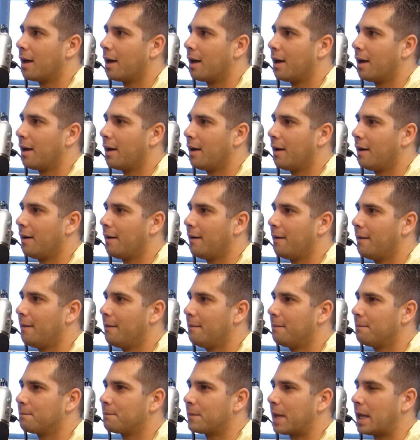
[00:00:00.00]

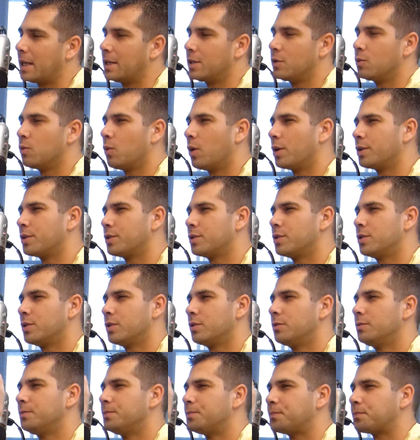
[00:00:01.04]
um, and you want
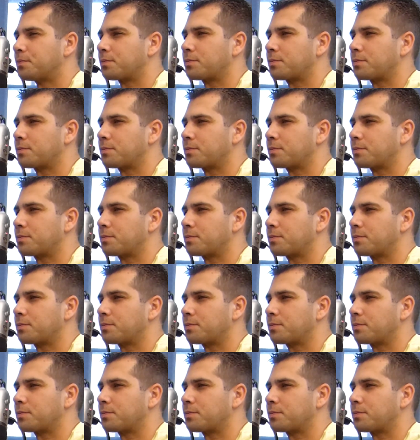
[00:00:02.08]
to